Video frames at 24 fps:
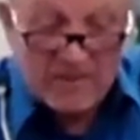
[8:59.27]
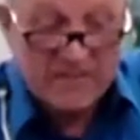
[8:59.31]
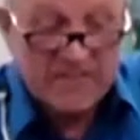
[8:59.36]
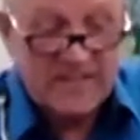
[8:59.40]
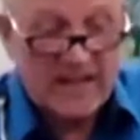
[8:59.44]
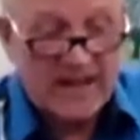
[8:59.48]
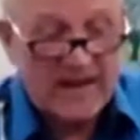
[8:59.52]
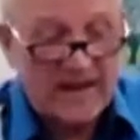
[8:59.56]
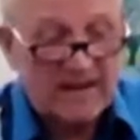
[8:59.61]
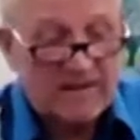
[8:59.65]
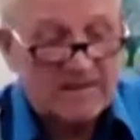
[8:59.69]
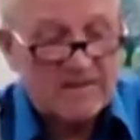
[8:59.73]
a
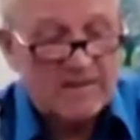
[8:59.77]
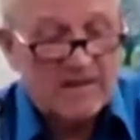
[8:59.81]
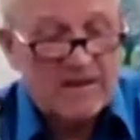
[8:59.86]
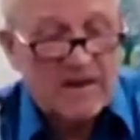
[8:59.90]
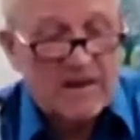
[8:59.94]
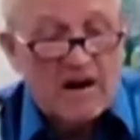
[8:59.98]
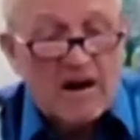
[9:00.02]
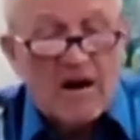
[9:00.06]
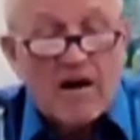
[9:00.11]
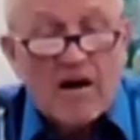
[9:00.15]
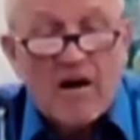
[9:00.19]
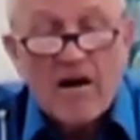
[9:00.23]
date
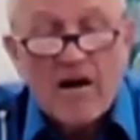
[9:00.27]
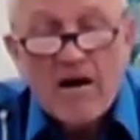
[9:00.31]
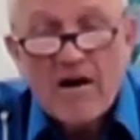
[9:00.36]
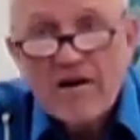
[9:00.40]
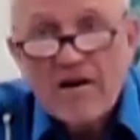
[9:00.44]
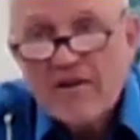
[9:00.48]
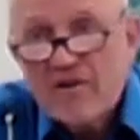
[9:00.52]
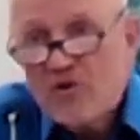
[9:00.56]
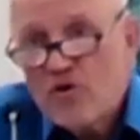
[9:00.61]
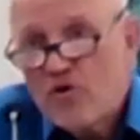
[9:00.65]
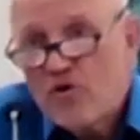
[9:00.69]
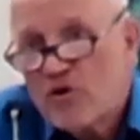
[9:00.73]

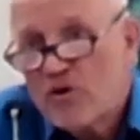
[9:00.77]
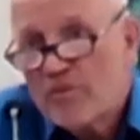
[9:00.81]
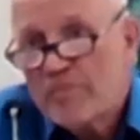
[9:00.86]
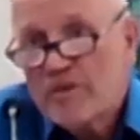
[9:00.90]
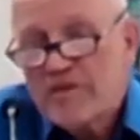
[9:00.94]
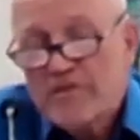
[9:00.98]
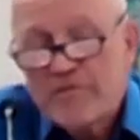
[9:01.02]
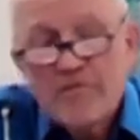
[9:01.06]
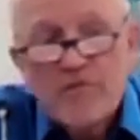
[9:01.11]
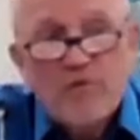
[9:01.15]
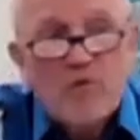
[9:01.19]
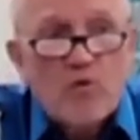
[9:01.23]
on or
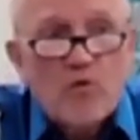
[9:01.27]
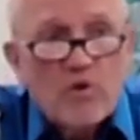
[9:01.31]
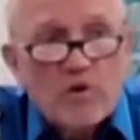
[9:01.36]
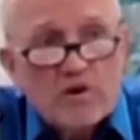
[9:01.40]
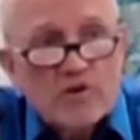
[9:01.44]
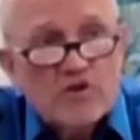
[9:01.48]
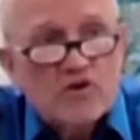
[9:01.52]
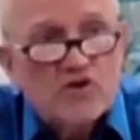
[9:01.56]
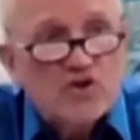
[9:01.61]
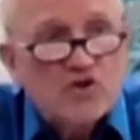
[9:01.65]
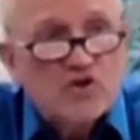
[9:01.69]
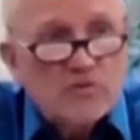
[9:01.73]
before
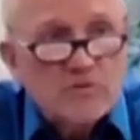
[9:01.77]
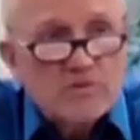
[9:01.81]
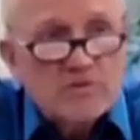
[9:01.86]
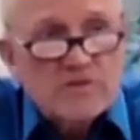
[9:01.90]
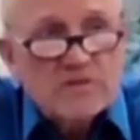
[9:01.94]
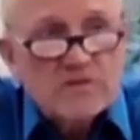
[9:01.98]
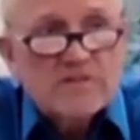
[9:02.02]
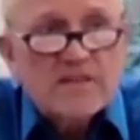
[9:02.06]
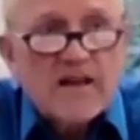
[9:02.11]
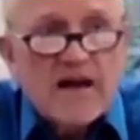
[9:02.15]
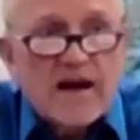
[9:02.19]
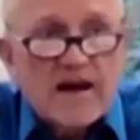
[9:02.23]
June
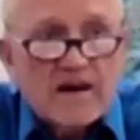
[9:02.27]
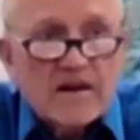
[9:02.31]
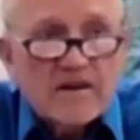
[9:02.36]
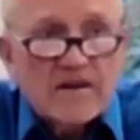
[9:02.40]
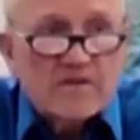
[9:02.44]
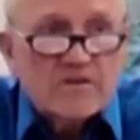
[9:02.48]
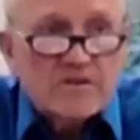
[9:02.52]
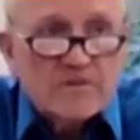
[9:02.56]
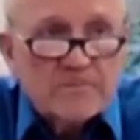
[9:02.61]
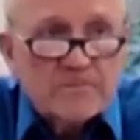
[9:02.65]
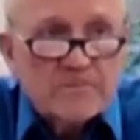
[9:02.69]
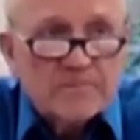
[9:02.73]

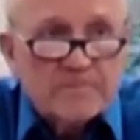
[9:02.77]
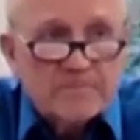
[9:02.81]
2nd.